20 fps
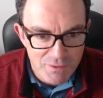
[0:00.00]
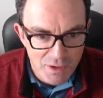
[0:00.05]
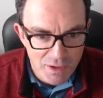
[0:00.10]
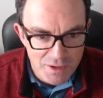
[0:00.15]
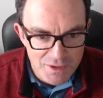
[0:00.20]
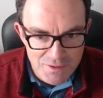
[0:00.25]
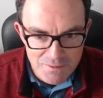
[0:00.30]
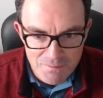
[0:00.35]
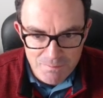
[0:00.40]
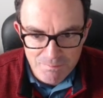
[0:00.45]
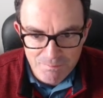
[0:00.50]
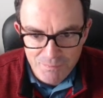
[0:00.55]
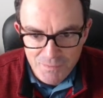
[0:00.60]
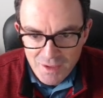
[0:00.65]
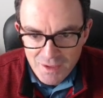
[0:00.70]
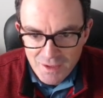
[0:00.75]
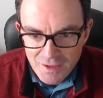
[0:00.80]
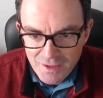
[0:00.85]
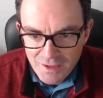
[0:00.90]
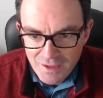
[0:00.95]
item
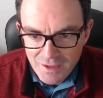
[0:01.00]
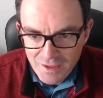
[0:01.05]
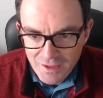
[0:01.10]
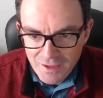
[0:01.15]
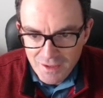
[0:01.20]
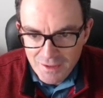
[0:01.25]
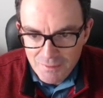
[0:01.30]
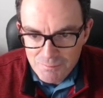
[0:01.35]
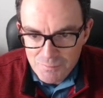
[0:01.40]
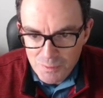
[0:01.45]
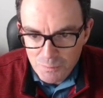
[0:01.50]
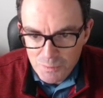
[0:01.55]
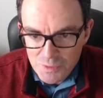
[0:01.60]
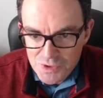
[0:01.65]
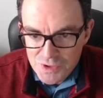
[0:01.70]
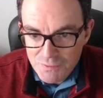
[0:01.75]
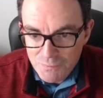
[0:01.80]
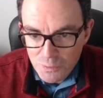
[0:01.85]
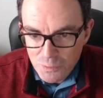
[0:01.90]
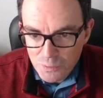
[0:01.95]
um,
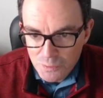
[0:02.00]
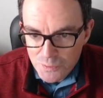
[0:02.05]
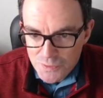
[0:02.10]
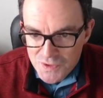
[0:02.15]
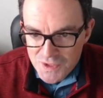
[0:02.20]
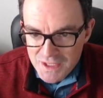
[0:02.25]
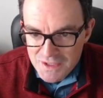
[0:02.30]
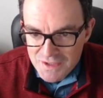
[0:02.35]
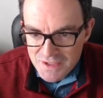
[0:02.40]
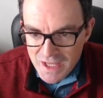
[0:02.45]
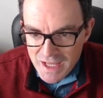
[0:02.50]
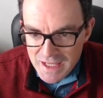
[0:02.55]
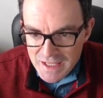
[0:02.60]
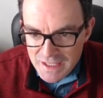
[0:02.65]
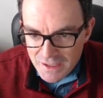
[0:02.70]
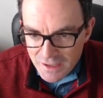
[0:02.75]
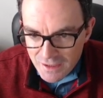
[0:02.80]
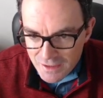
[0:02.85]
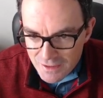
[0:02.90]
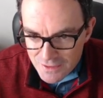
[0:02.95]
which of course is
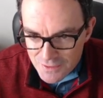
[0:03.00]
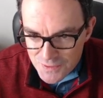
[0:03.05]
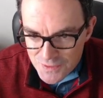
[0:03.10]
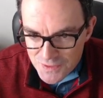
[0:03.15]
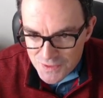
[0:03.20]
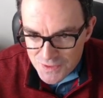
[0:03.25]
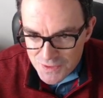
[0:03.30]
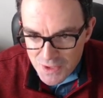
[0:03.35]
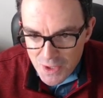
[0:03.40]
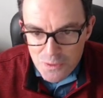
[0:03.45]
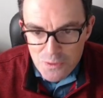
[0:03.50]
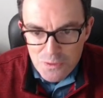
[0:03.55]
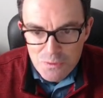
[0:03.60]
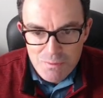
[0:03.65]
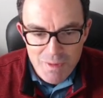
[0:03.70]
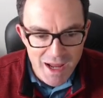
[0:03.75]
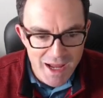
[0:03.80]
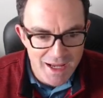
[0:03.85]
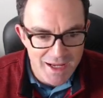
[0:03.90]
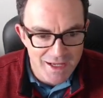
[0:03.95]
a
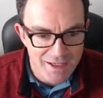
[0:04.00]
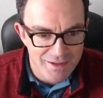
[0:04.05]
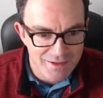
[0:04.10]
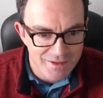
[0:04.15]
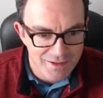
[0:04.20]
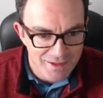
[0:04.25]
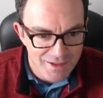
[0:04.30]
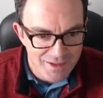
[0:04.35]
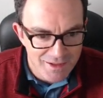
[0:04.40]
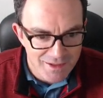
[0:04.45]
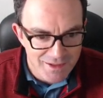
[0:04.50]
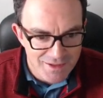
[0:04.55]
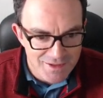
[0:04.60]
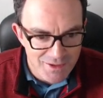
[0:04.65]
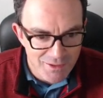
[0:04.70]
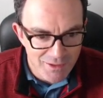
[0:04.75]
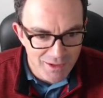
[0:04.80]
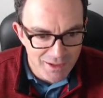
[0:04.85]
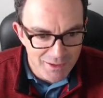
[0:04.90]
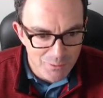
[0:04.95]
snowman.
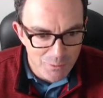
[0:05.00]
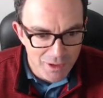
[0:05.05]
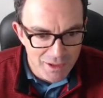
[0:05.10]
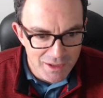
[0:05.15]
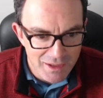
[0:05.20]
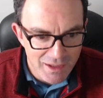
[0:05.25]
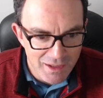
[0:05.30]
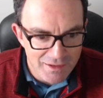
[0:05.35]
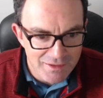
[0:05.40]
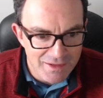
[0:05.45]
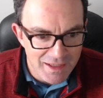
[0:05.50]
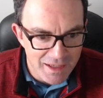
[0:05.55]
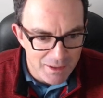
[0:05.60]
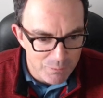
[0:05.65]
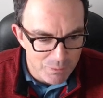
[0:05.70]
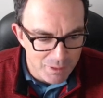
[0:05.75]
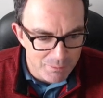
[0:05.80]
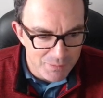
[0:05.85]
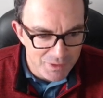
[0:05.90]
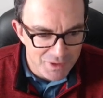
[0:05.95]
So I quite like that
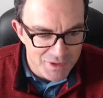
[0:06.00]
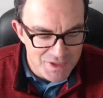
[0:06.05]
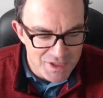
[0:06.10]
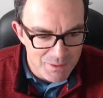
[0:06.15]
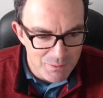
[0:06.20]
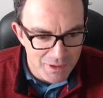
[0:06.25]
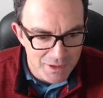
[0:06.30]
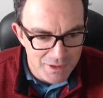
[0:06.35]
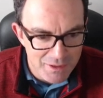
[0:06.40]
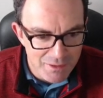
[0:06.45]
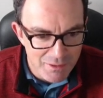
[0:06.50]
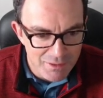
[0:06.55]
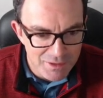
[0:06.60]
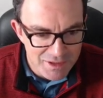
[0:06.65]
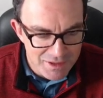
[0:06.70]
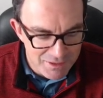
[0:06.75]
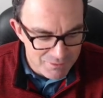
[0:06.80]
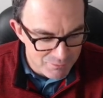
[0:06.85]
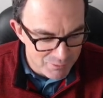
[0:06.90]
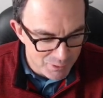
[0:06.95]
one because it, you know, it
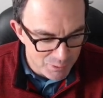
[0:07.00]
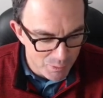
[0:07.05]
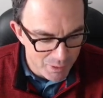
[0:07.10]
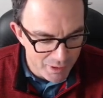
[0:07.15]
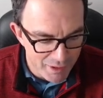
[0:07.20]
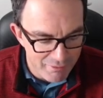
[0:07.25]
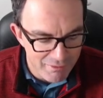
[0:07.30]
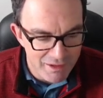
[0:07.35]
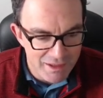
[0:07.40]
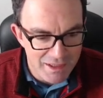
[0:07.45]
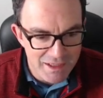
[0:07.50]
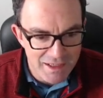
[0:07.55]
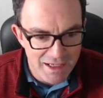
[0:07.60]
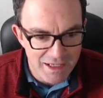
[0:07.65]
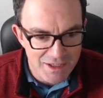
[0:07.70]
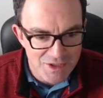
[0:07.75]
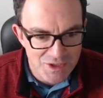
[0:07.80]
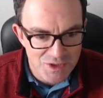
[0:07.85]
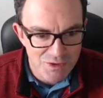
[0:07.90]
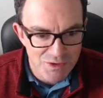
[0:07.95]
didn't require any
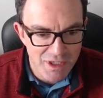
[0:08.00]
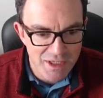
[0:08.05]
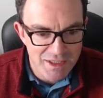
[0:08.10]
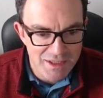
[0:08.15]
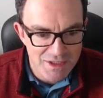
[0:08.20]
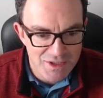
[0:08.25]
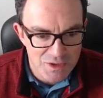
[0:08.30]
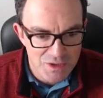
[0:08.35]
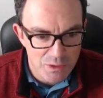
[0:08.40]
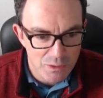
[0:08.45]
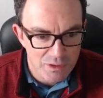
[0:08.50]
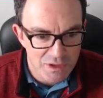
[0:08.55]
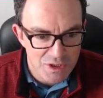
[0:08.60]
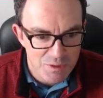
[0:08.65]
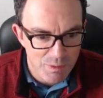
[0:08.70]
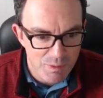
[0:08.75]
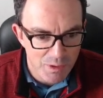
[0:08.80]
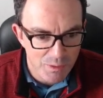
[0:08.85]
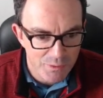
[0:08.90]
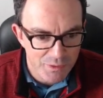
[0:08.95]
extraneous
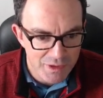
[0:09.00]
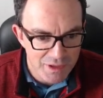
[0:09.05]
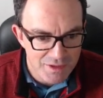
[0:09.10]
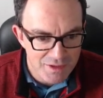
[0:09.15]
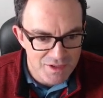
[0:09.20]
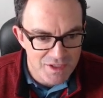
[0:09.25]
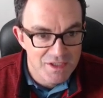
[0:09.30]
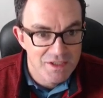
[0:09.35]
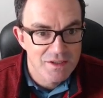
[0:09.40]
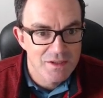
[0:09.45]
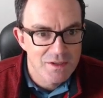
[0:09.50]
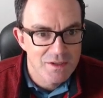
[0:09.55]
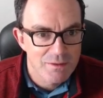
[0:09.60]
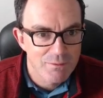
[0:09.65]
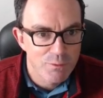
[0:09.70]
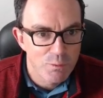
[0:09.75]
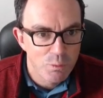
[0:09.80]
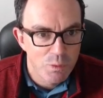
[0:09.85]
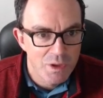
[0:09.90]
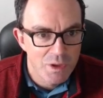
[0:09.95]
knowledge beyond the existence of
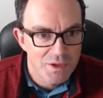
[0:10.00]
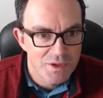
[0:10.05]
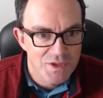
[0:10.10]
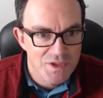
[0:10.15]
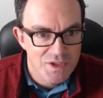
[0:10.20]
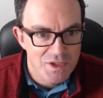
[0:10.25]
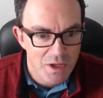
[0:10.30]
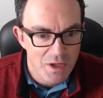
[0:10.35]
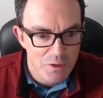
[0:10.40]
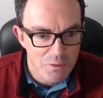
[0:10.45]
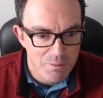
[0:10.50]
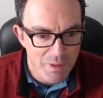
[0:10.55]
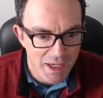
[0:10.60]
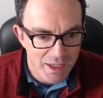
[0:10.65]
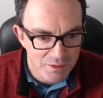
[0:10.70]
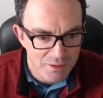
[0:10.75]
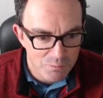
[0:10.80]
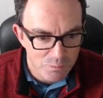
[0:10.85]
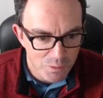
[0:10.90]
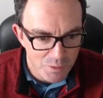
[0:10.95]
the word
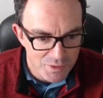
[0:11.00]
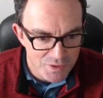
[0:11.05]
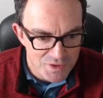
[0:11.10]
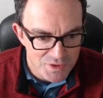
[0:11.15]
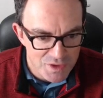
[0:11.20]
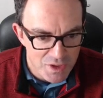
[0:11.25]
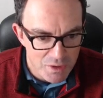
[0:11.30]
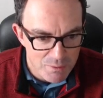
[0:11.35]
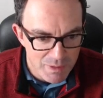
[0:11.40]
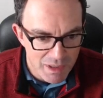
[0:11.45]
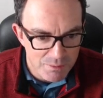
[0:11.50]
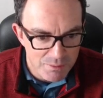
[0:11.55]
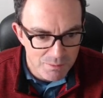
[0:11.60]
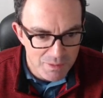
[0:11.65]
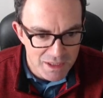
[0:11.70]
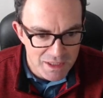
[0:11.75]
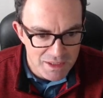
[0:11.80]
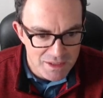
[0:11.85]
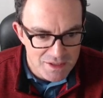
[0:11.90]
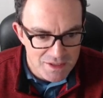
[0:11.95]
snowman and what the snowman
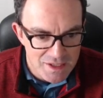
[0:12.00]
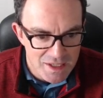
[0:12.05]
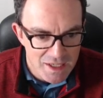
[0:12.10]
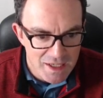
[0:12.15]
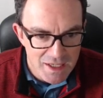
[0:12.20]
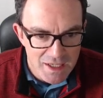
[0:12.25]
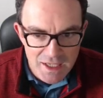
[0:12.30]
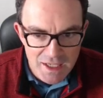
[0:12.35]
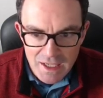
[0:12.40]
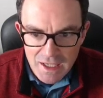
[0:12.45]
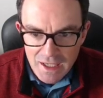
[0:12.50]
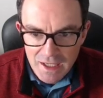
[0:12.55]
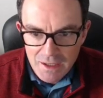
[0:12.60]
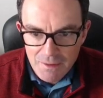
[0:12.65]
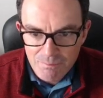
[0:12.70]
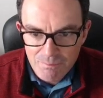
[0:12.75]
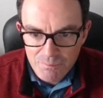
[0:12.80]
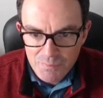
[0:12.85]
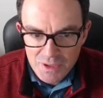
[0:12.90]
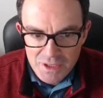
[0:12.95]
means.
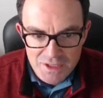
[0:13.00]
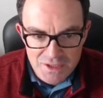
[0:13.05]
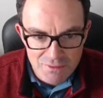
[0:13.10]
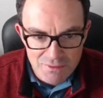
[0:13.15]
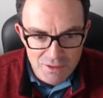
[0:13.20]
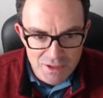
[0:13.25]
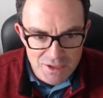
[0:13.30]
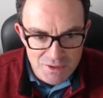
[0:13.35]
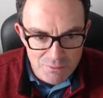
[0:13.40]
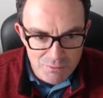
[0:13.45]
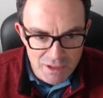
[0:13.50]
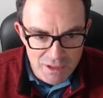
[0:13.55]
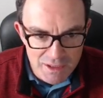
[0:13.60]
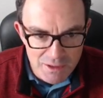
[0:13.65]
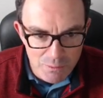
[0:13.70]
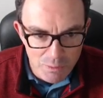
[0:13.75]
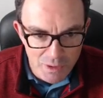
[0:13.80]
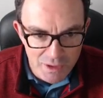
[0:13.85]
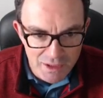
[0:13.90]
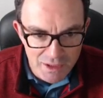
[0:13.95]
Um, but it's it's really
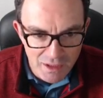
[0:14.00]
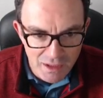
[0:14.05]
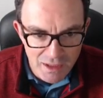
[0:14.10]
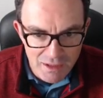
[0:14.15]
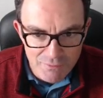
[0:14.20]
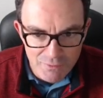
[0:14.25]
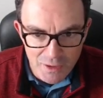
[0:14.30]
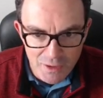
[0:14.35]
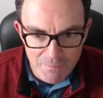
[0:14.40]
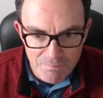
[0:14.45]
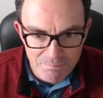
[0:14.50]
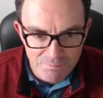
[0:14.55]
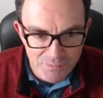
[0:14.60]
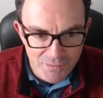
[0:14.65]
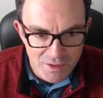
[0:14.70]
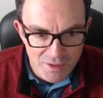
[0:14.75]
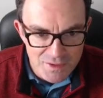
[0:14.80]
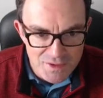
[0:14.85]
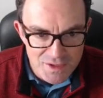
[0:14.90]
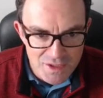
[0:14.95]
quite clever.
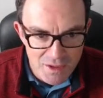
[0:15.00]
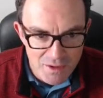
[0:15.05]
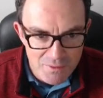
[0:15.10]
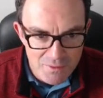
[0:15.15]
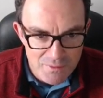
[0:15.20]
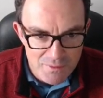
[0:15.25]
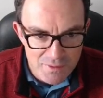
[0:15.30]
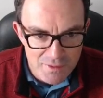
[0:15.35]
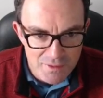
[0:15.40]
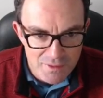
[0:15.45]
So